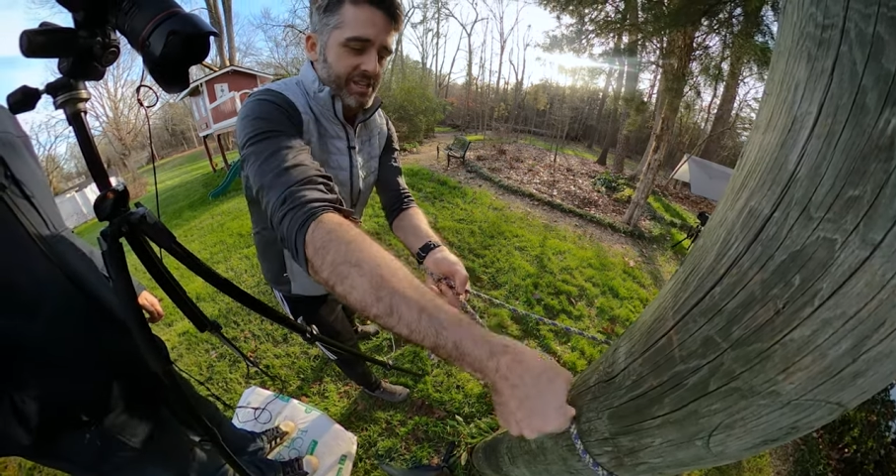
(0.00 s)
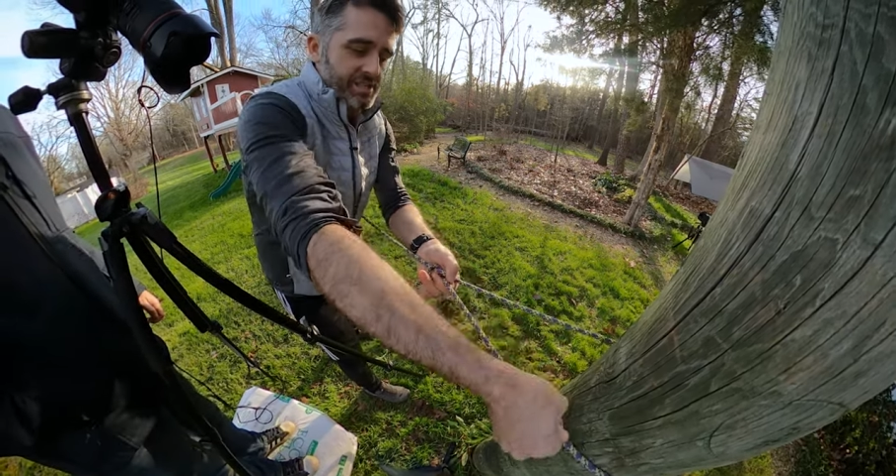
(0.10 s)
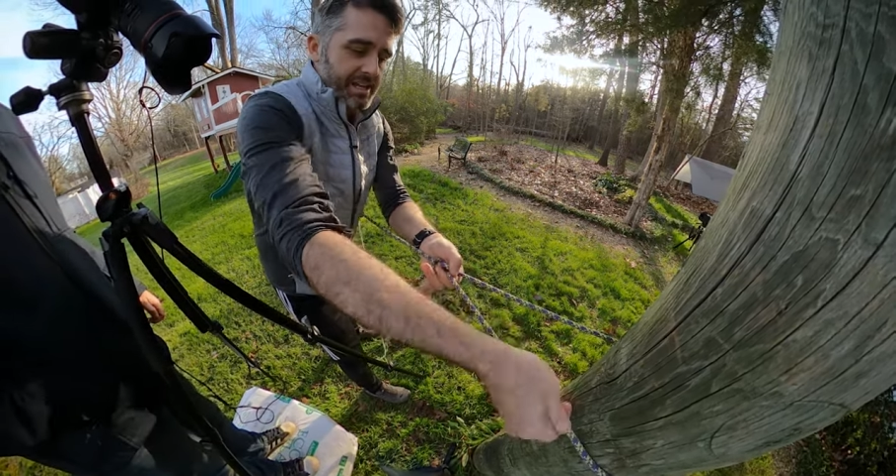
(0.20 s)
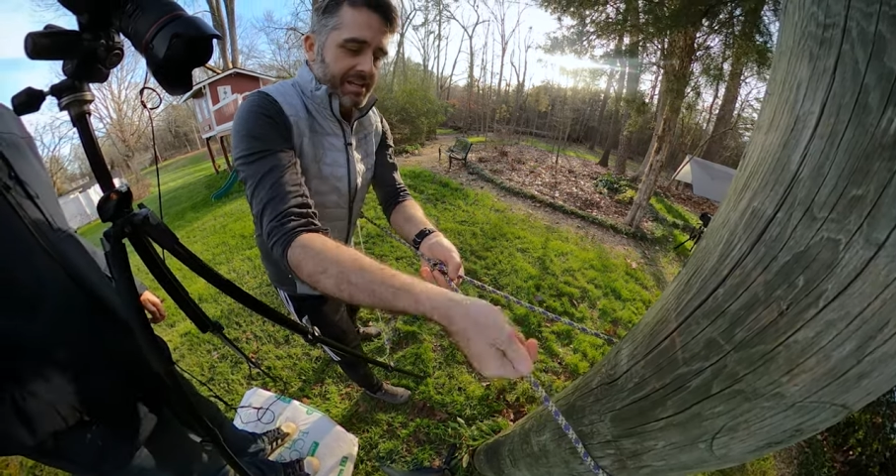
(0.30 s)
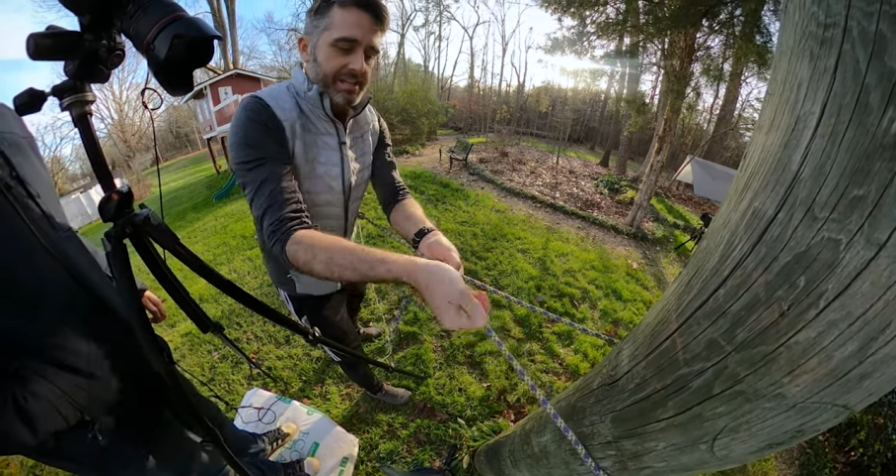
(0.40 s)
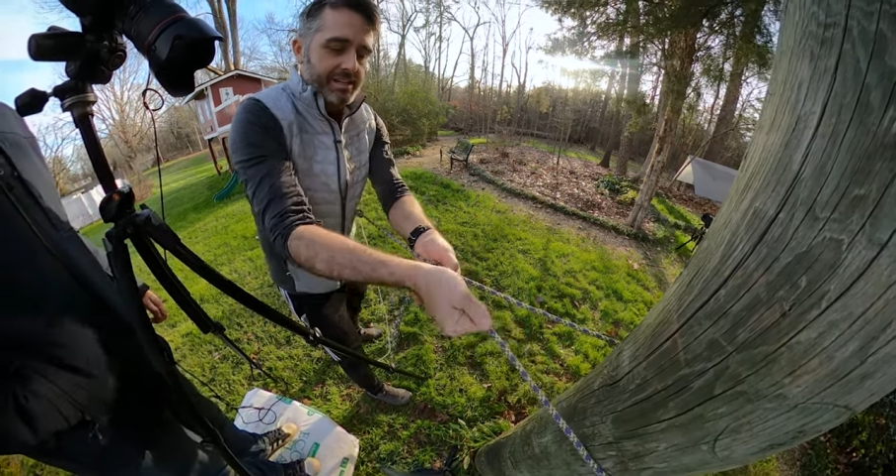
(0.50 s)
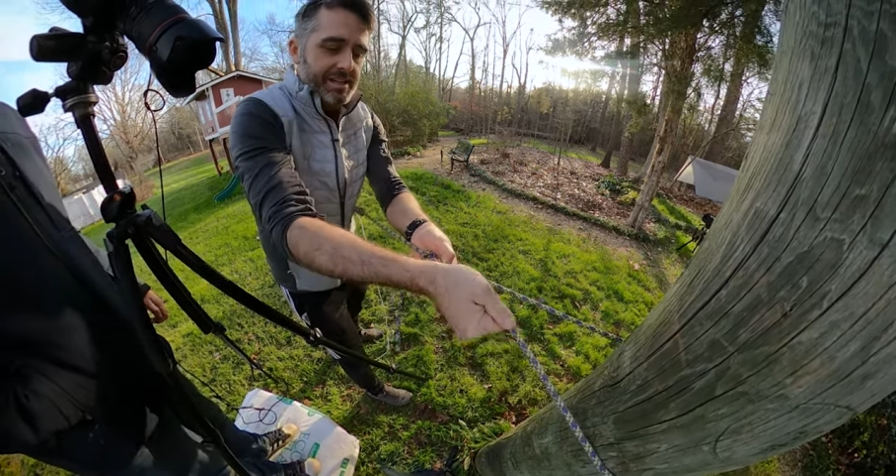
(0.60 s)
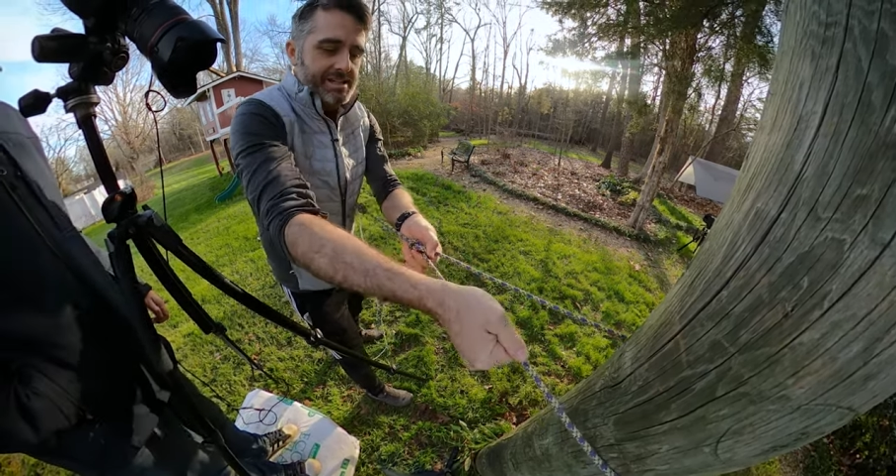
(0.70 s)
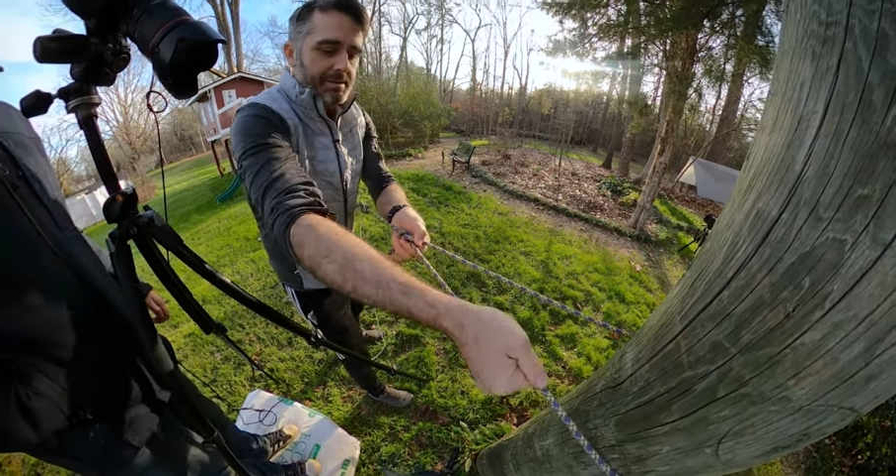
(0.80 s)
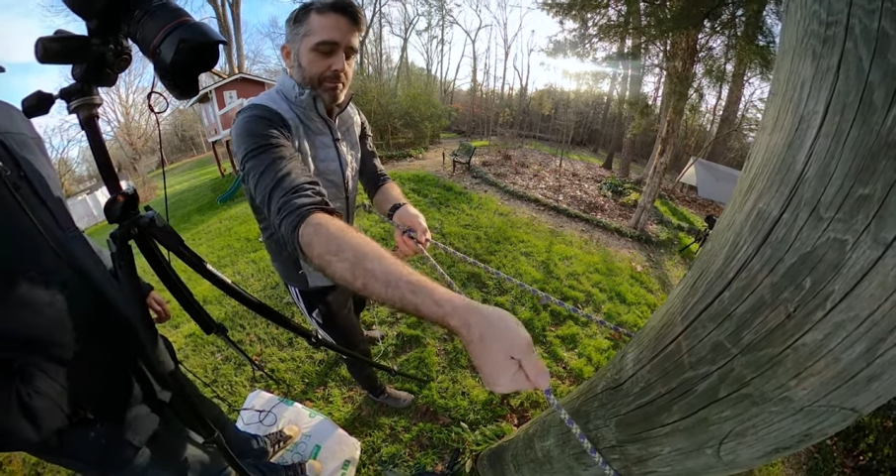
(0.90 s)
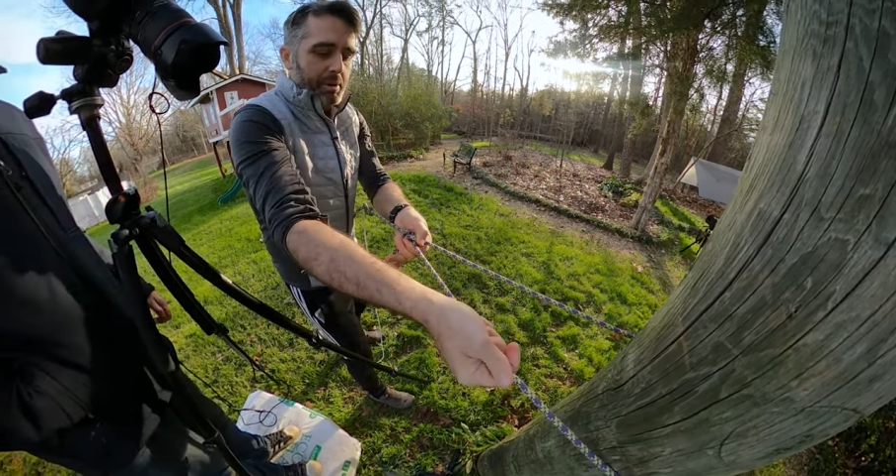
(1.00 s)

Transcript: it just, it, it doesn't